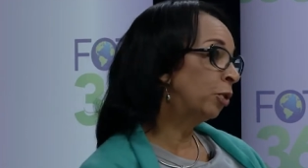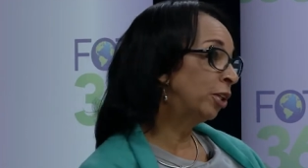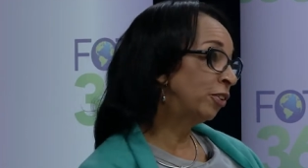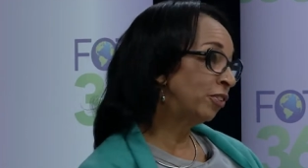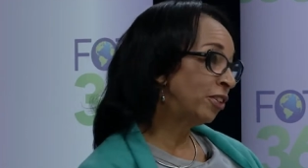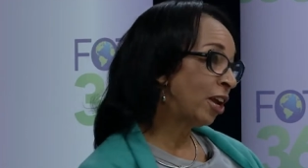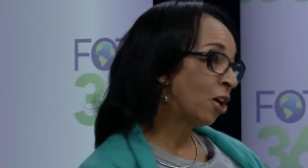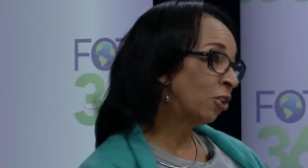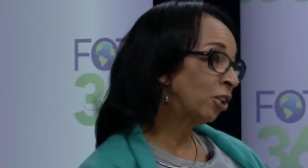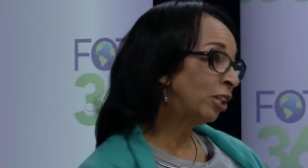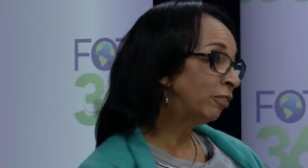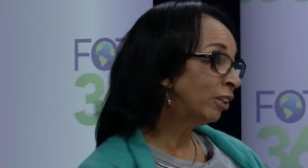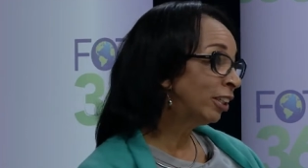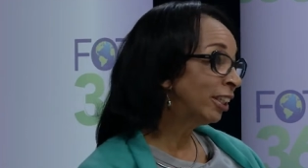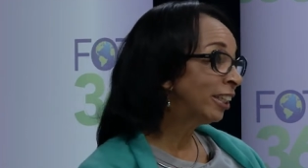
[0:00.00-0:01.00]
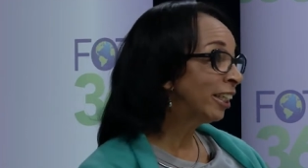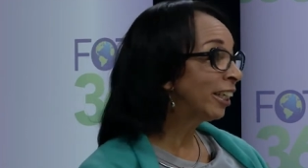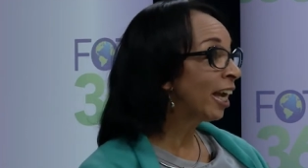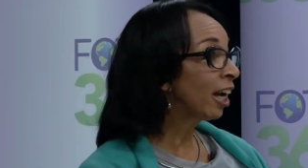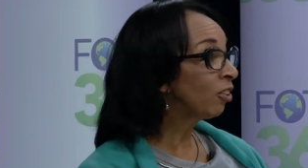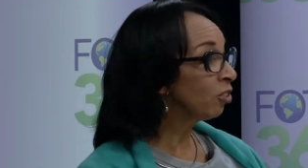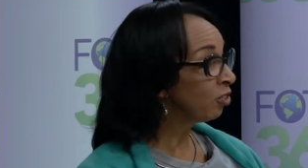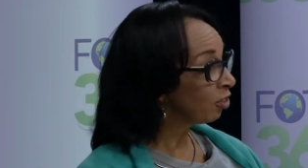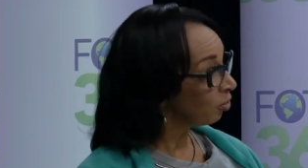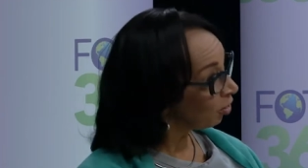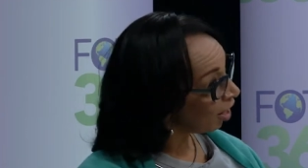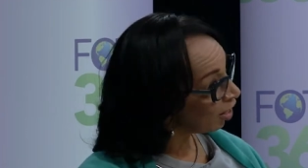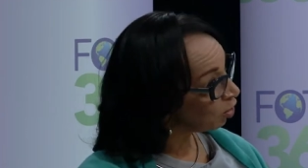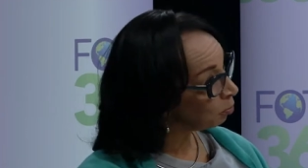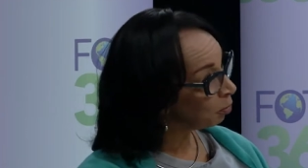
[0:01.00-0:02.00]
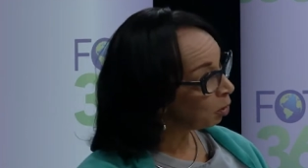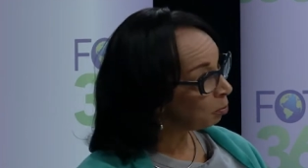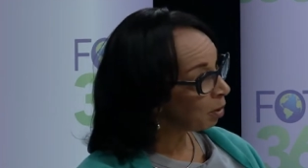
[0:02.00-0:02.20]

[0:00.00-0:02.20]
what is now Cleveland Clinic Akron General Hospital.